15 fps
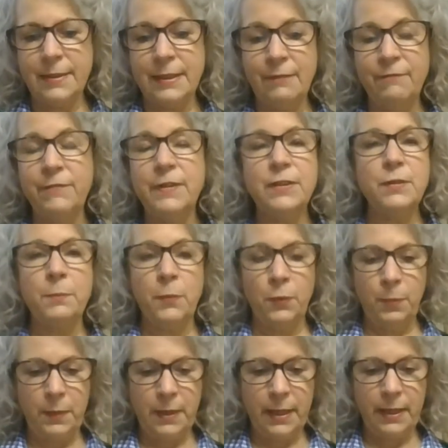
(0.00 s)
an invisible
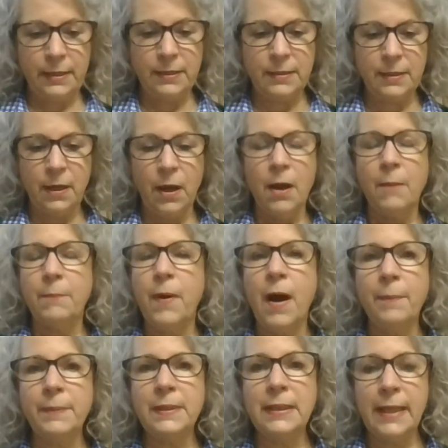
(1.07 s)
place
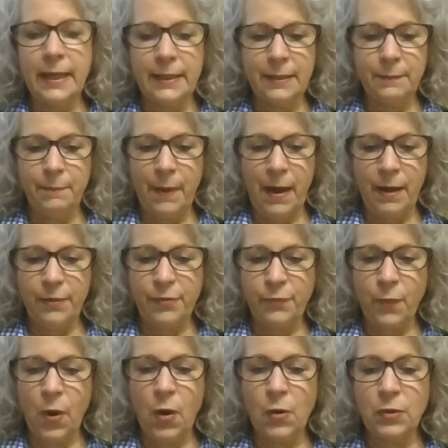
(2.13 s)
populated by
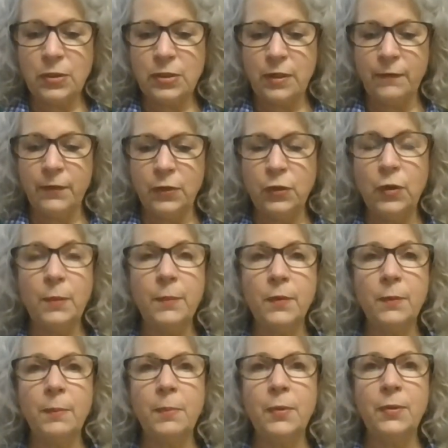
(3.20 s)
throngs of
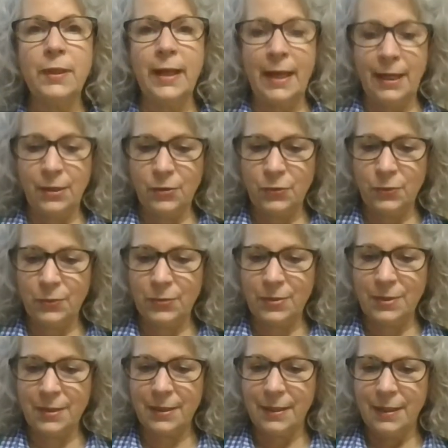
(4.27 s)
innumerable
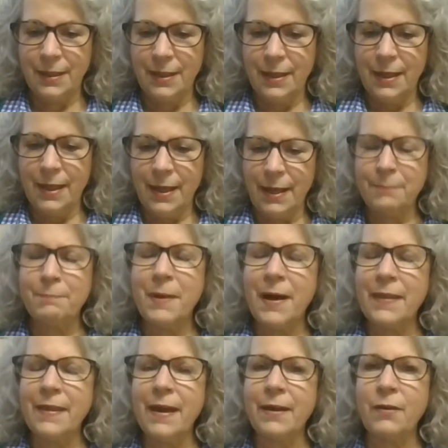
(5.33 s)
angels and
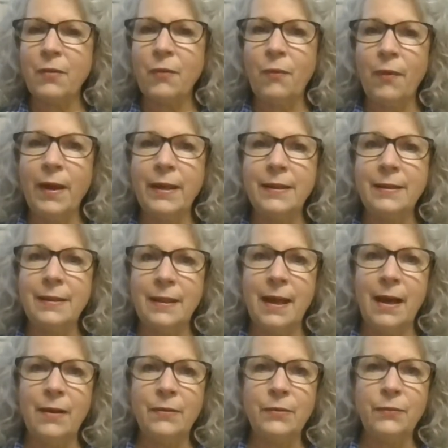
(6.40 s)
by that great
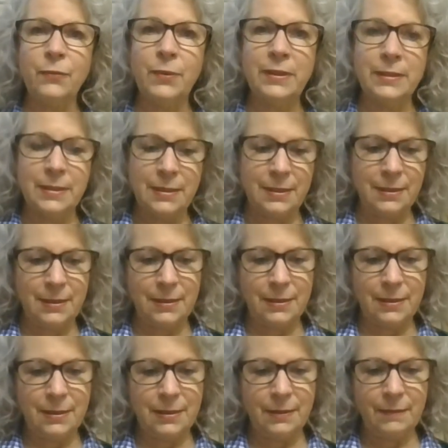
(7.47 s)
cloud of
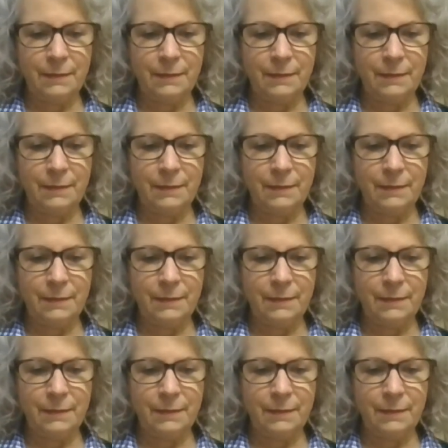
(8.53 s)
witnesses.